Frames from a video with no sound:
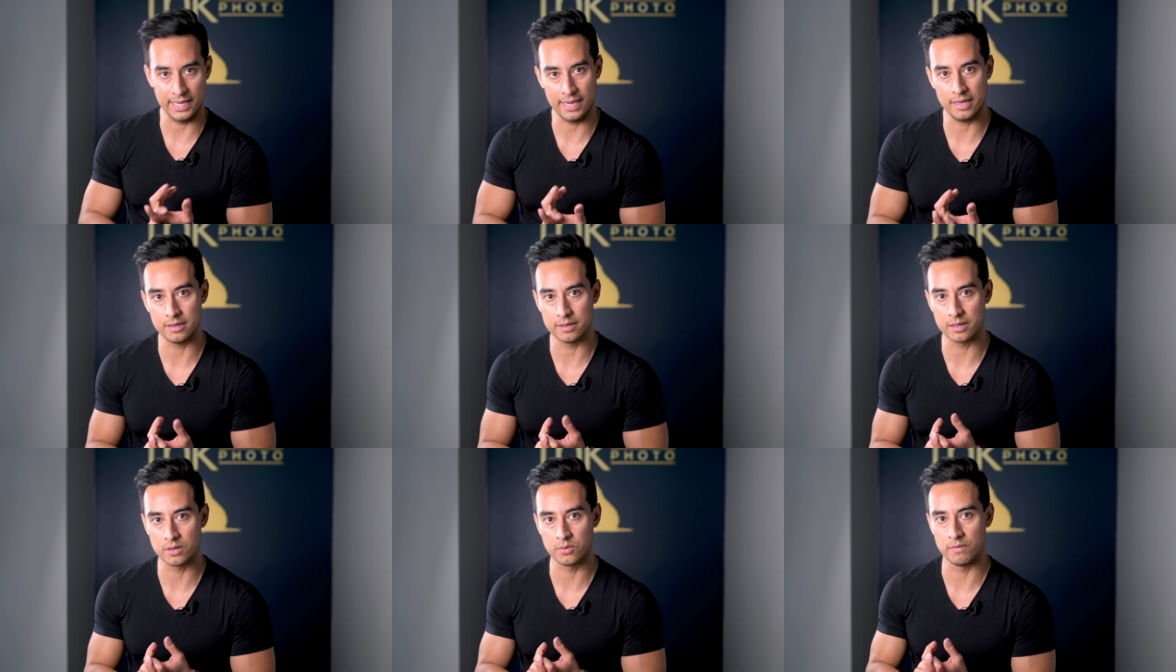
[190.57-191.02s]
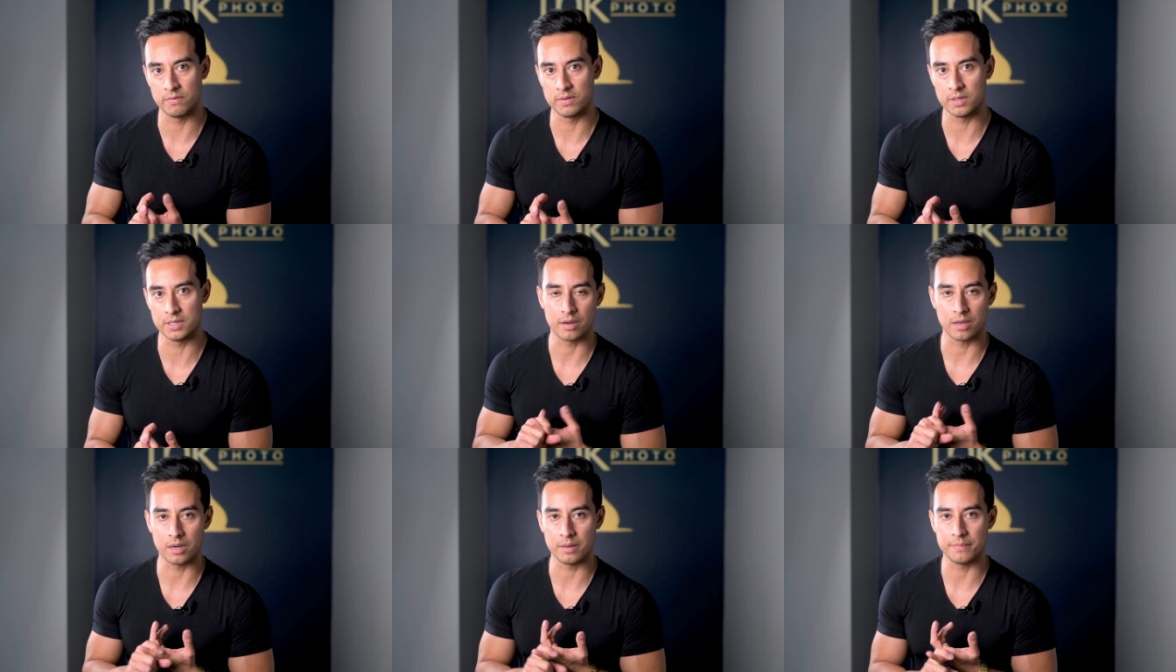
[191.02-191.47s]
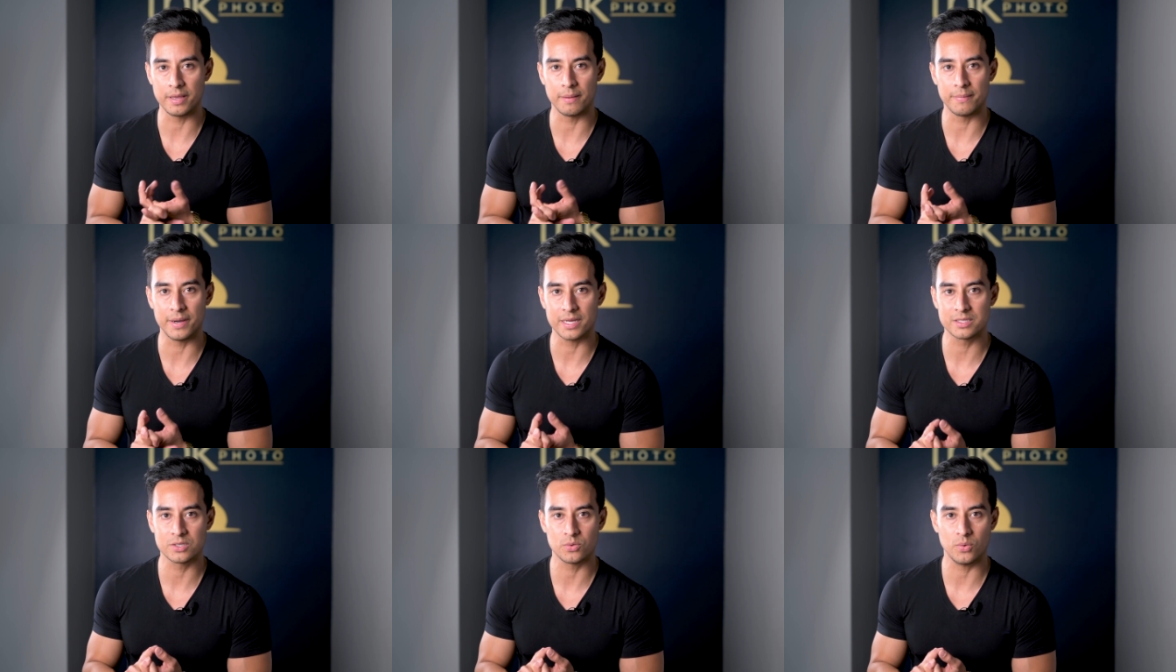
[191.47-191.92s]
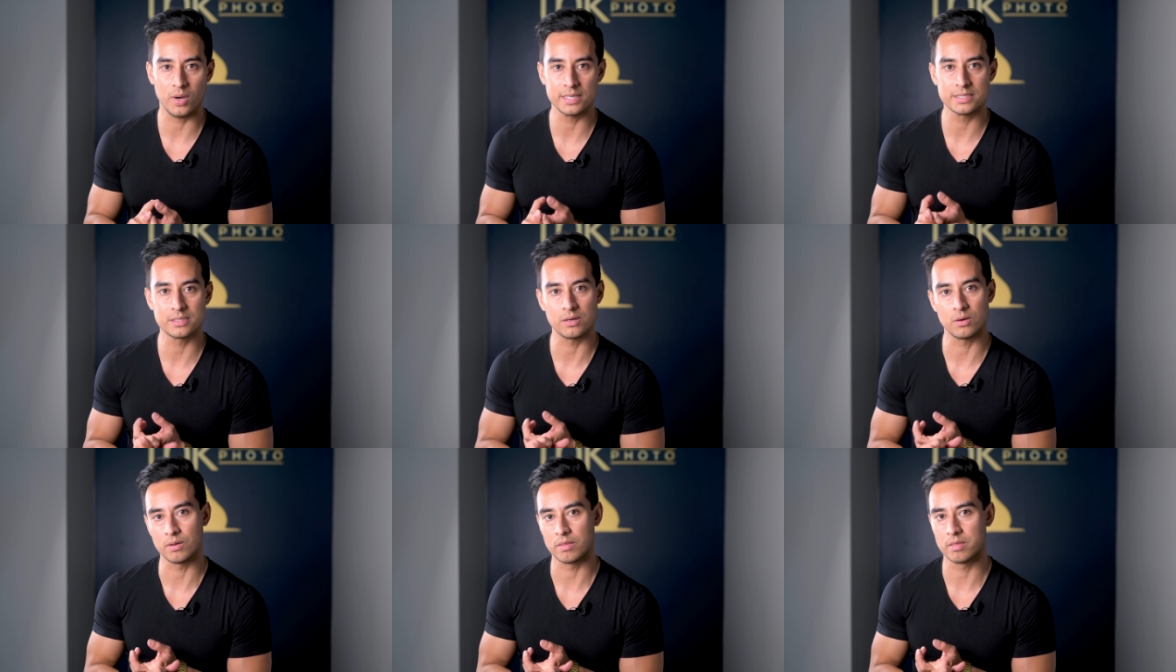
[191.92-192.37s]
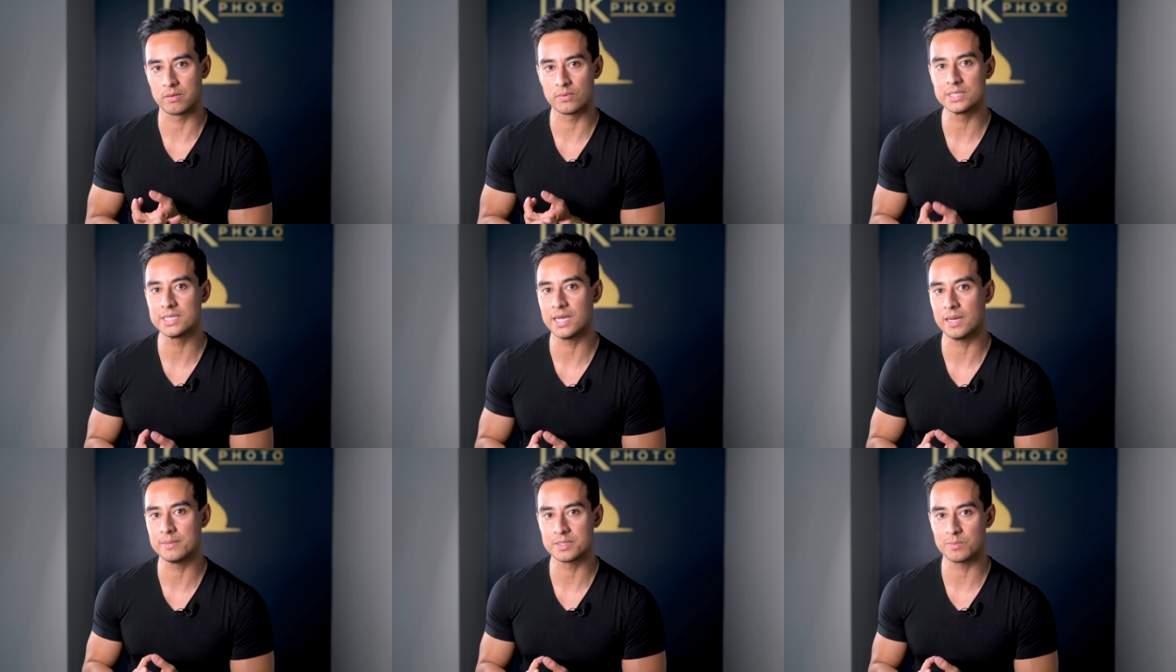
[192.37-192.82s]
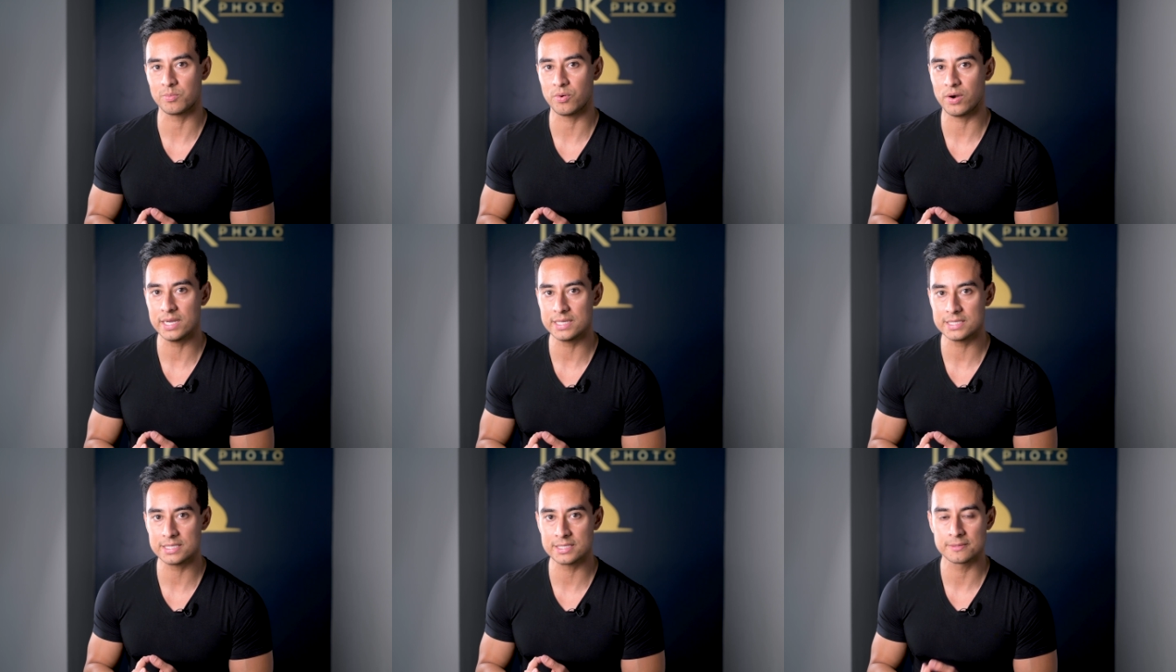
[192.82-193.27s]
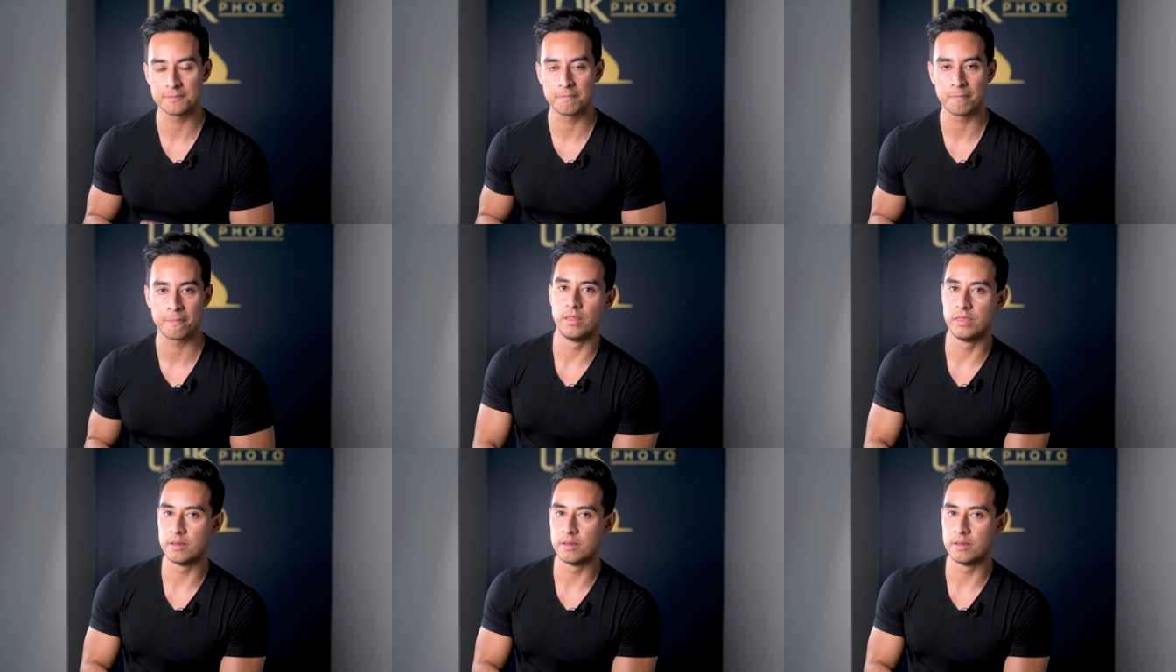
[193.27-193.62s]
Canon equivalent are gonna be about twice or three times the price.